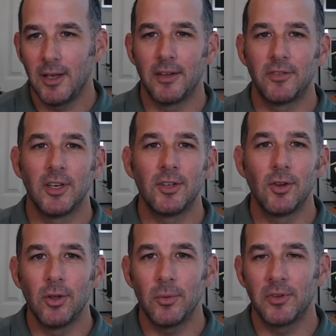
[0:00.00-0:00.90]
as an
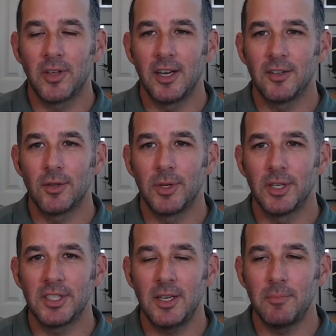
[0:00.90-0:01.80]
adult was get into the
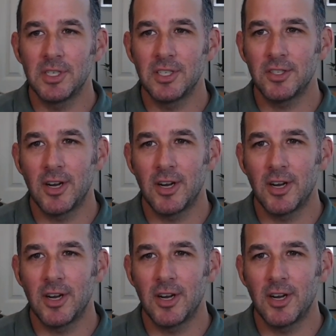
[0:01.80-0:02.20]
real estate business,